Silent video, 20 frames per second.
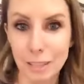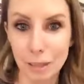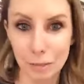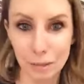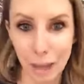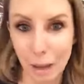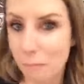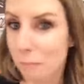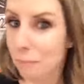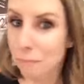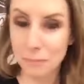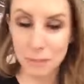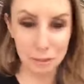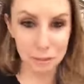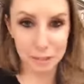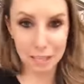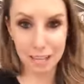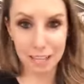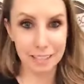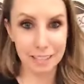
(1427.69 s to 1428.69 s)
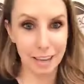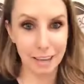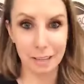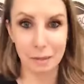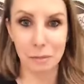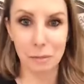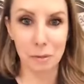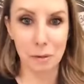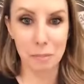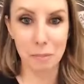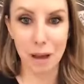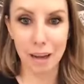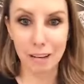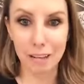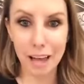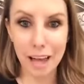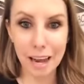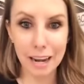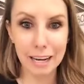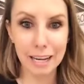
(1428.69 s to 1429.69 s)
So yeah, so exactly. We want to
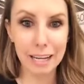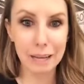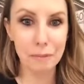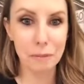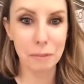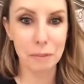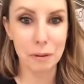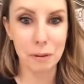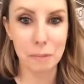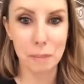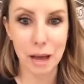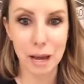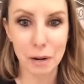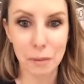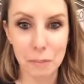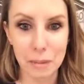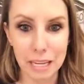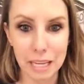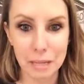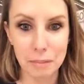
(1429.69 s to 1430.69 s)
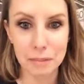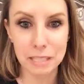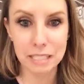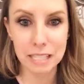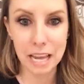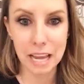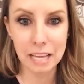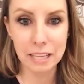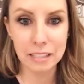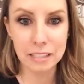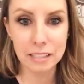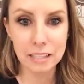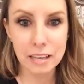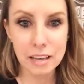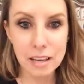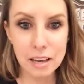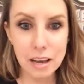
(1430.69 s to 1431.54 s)
model editing. We want to model making mistakes.